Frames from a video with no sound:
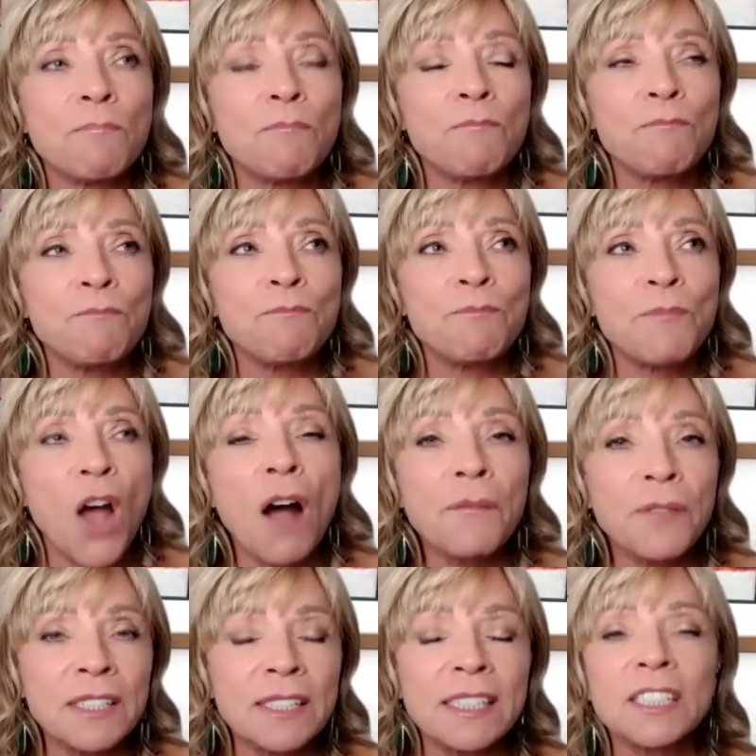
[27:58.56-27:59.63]
um,
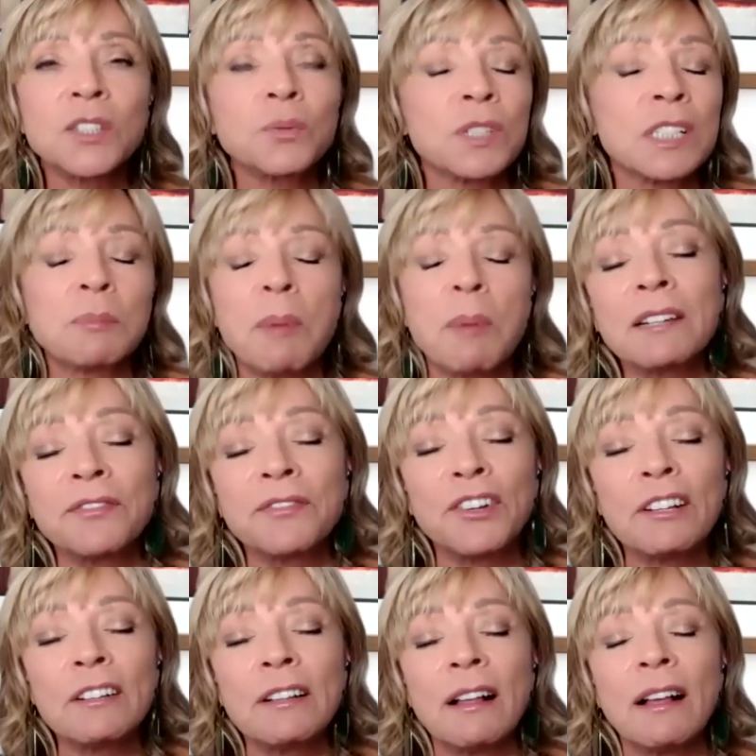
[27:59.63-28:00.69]
often
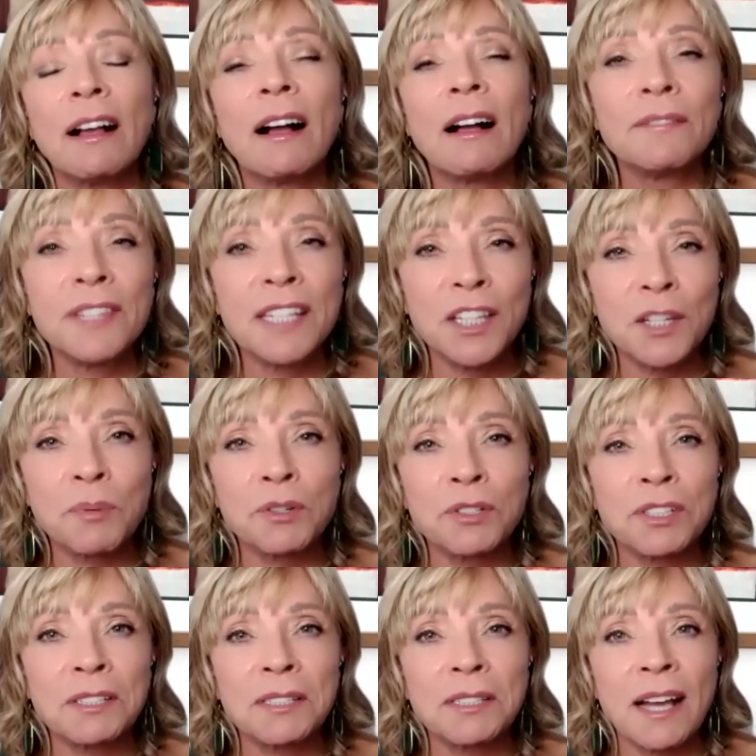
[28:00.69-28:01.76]
disrespectful of the other
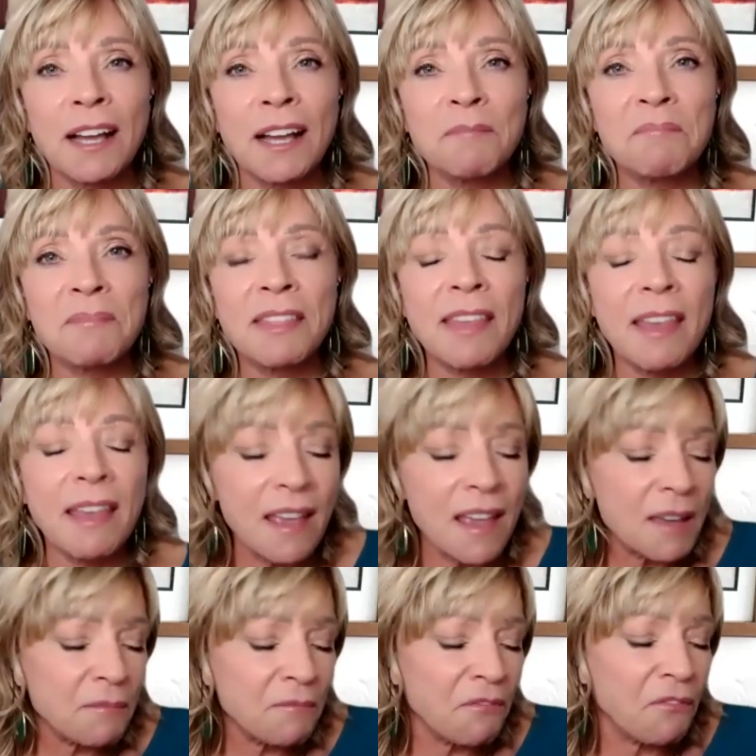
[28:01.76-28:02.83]
person's time.
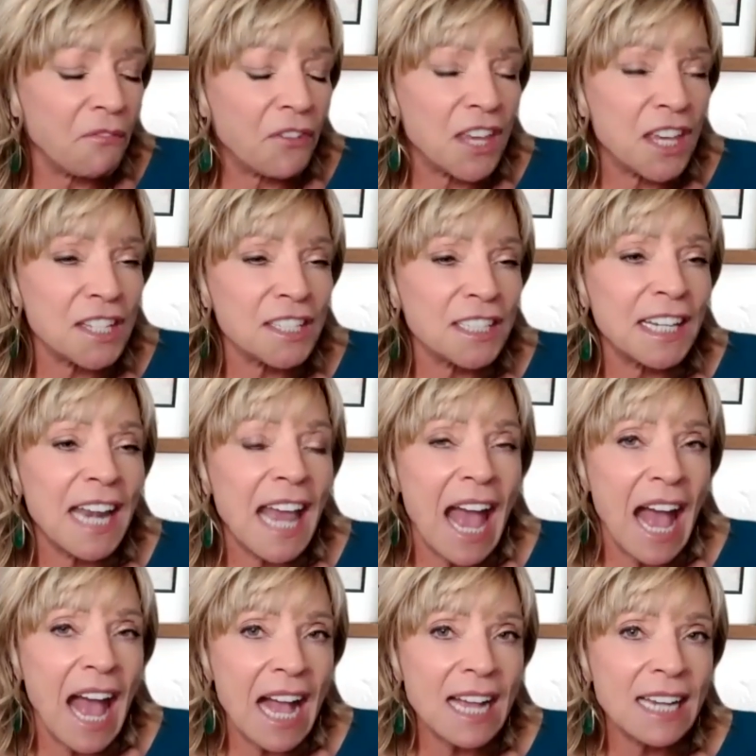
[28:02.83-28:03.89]
They yeah. feel and
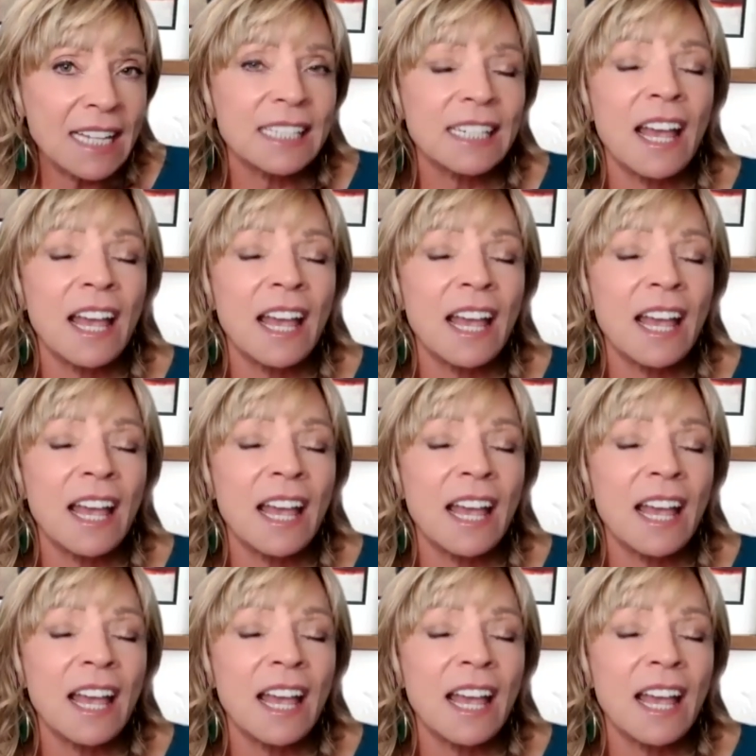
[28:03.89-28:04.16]
act